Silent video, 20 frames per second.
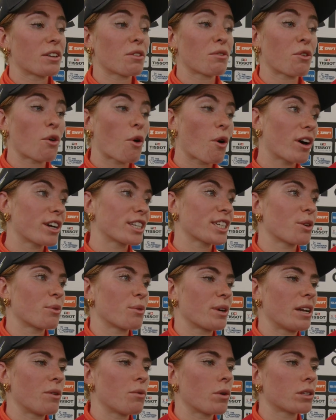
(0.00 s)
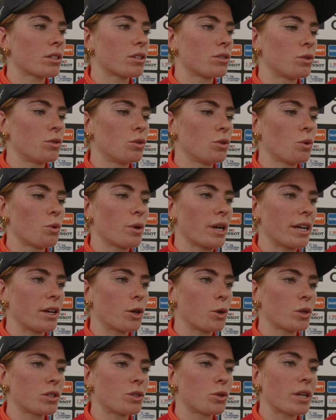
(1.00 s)
And of course, I really wanted to do really
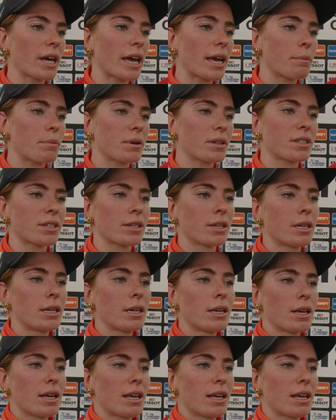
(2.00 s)
good today, but